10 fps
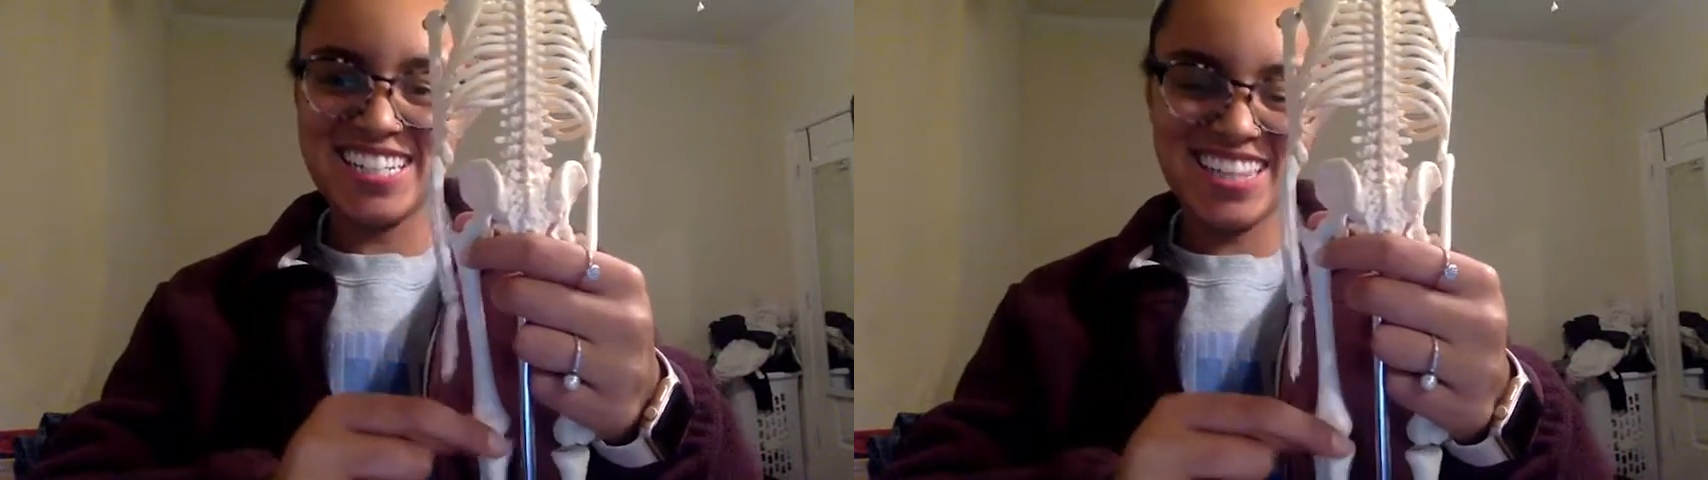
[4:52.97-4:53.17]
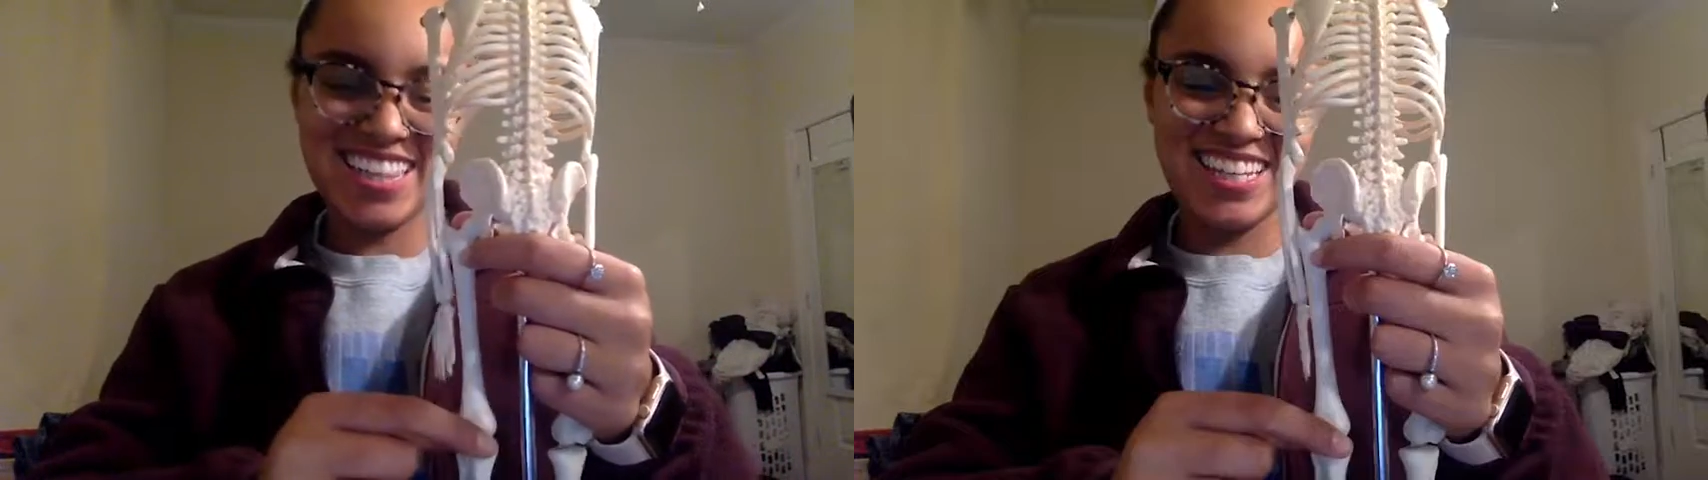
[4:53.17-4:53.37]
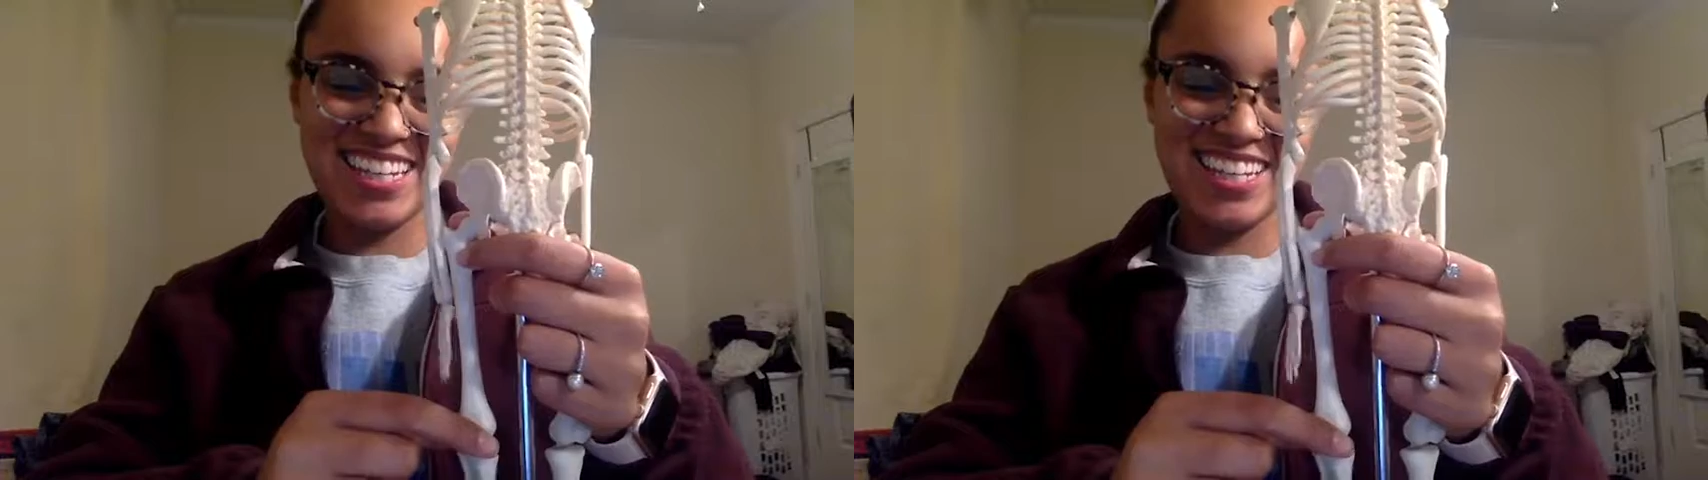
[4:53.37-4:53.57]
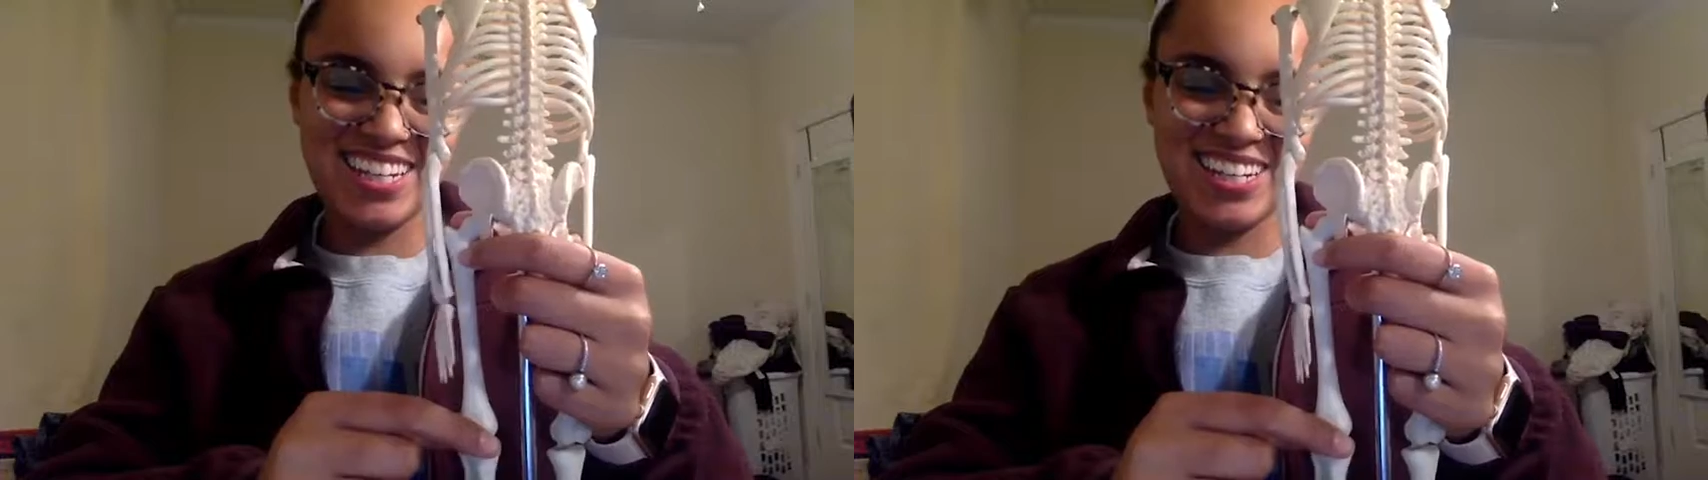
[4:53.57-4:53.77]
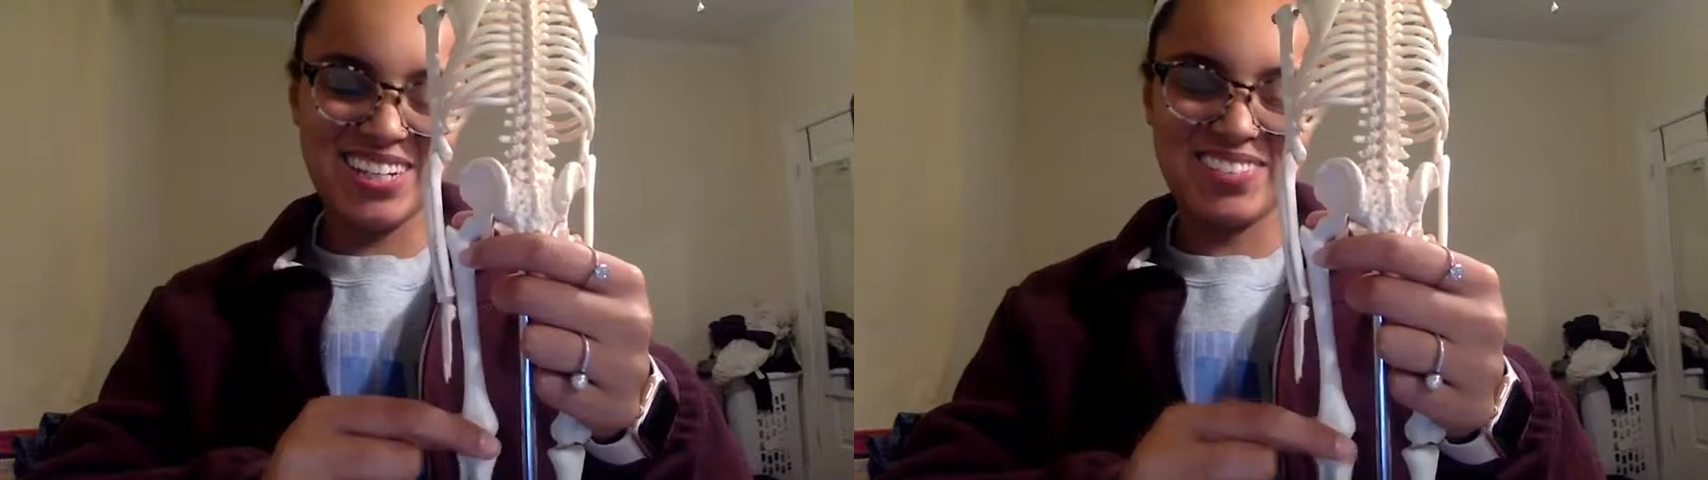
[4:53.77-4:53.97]

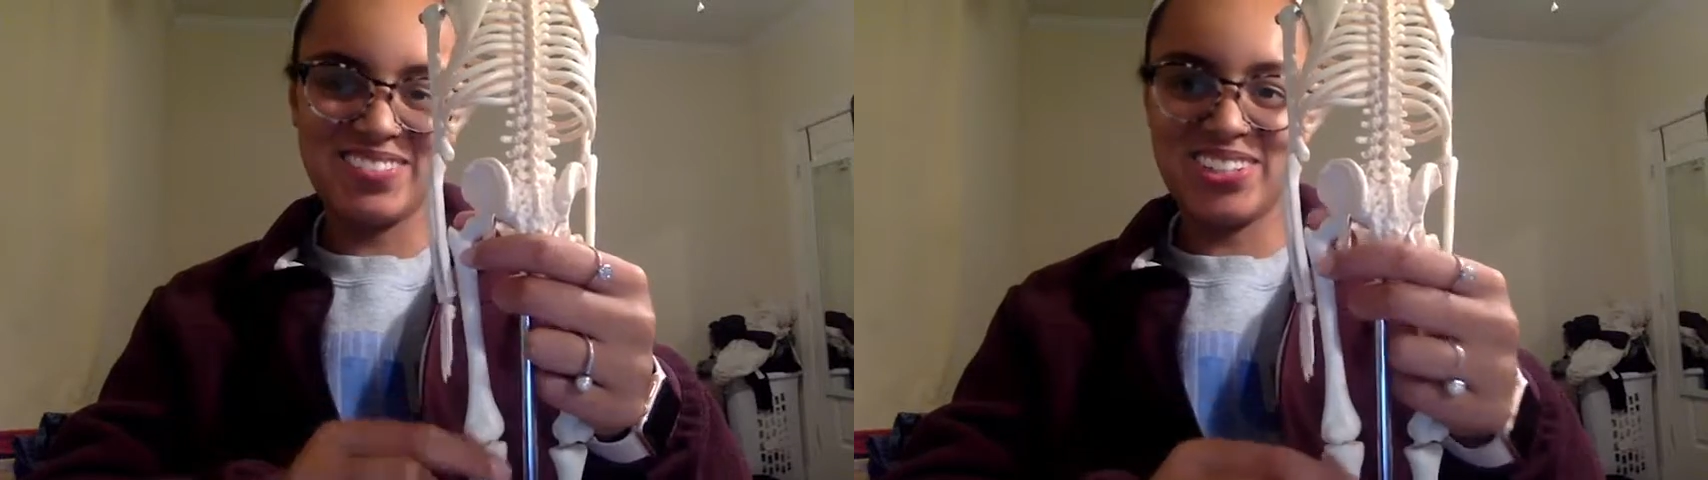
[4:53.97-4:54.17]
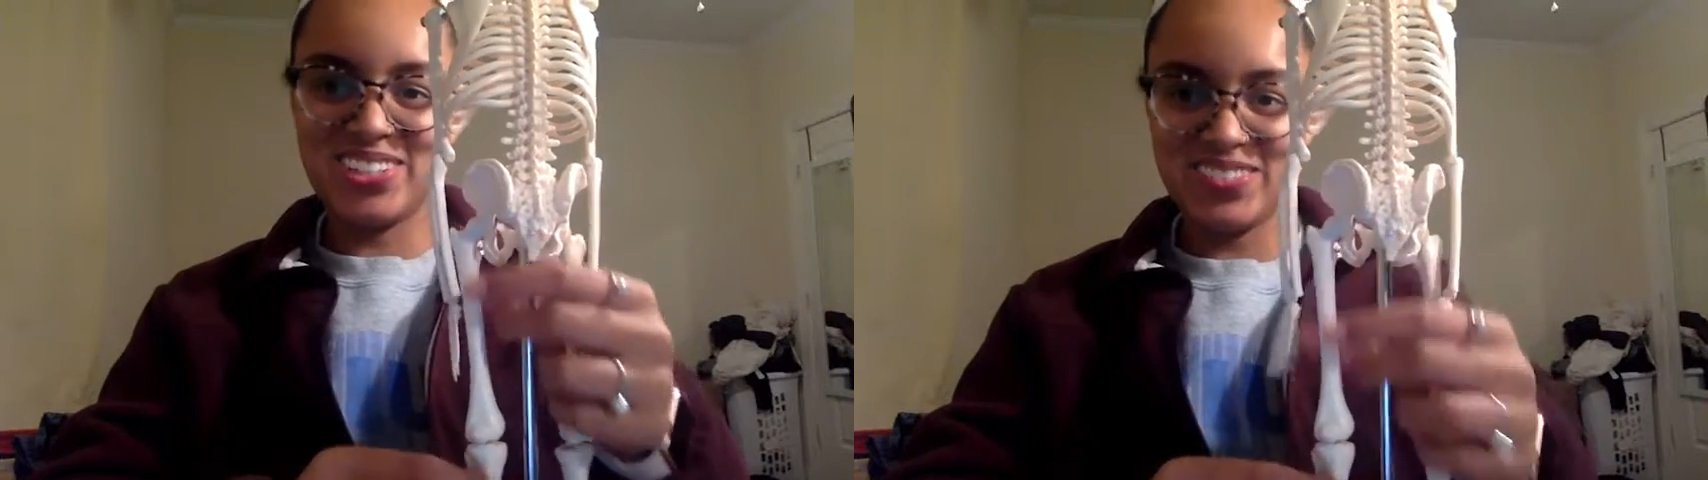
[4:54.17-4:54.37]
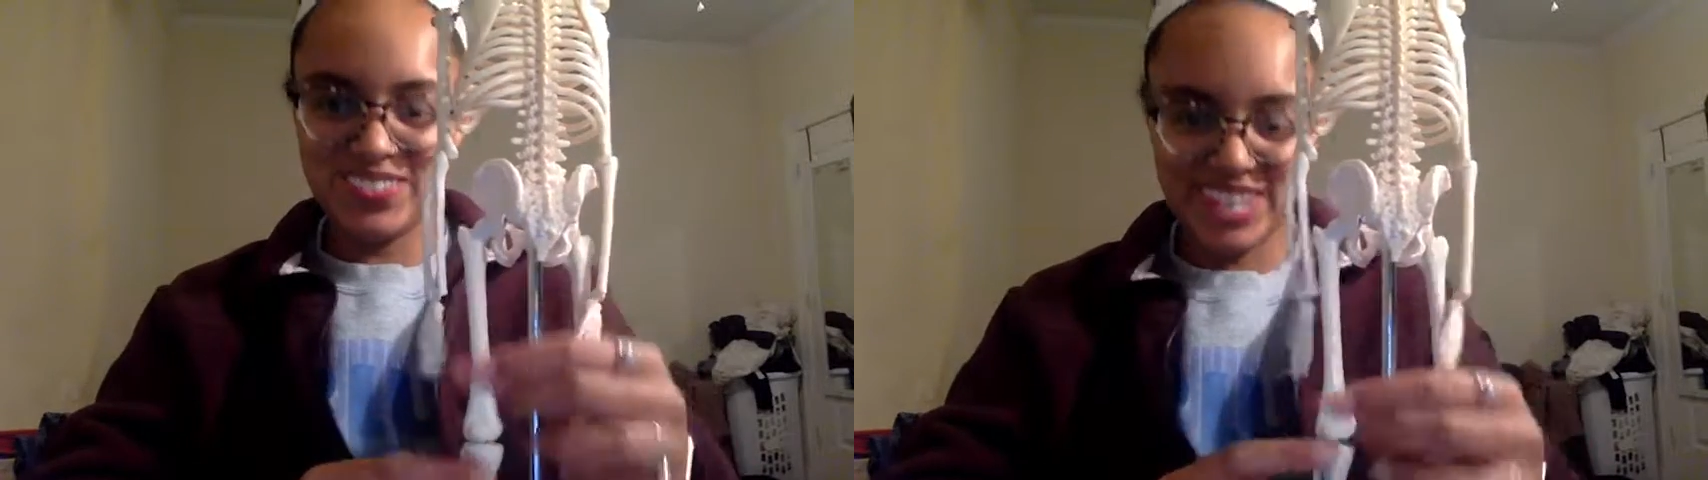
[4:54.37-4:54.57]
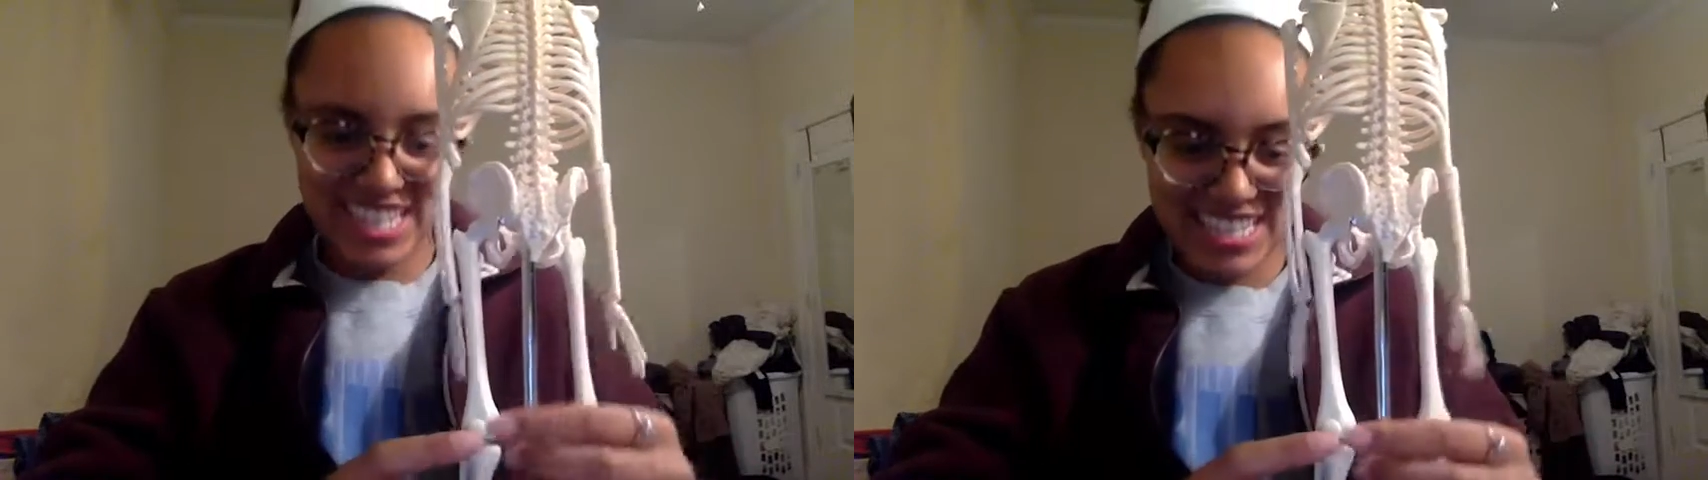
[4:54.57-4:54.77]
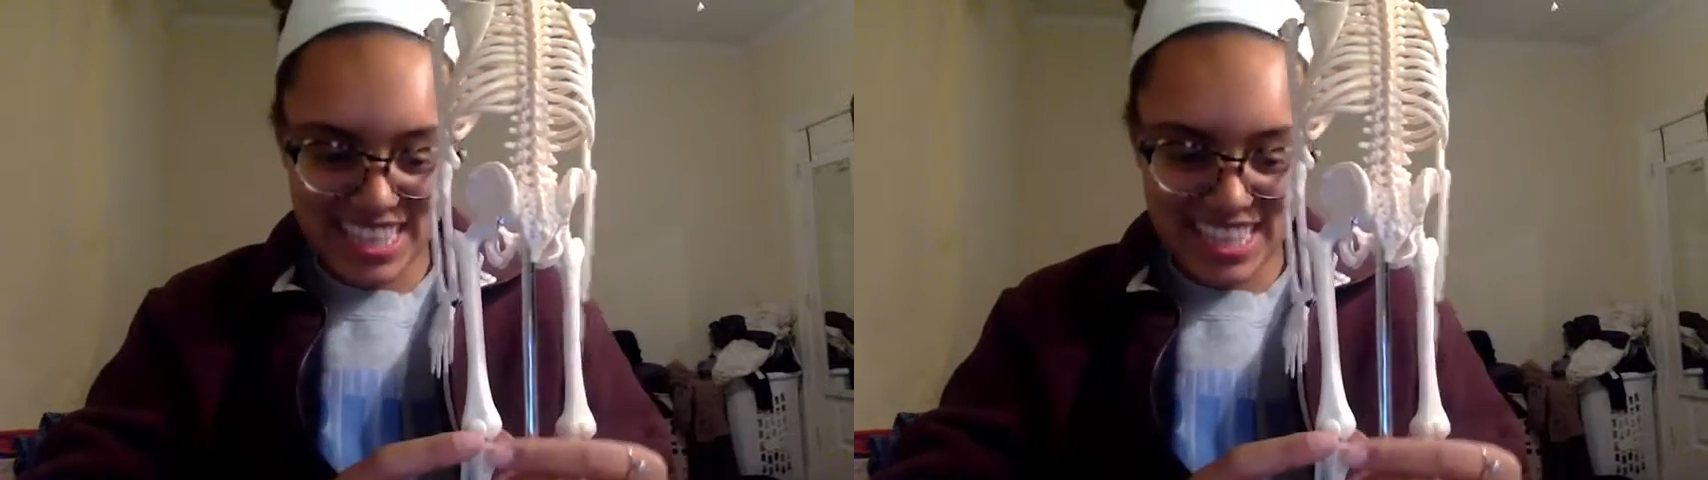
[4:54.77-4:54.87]
the humerus,